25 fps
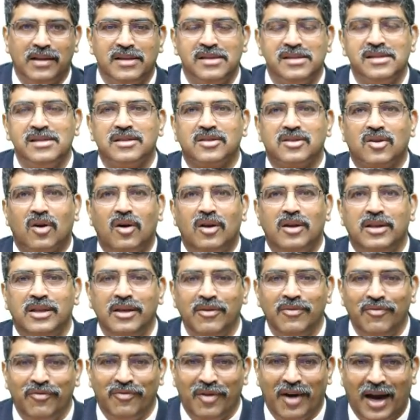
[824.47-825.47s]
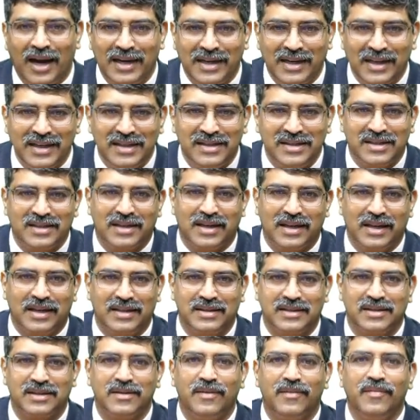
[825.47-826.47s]
This is called the fatty
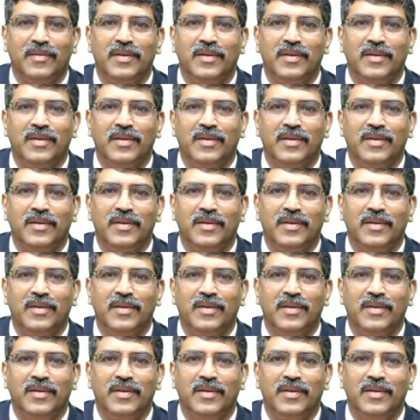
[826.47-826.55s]
streaks.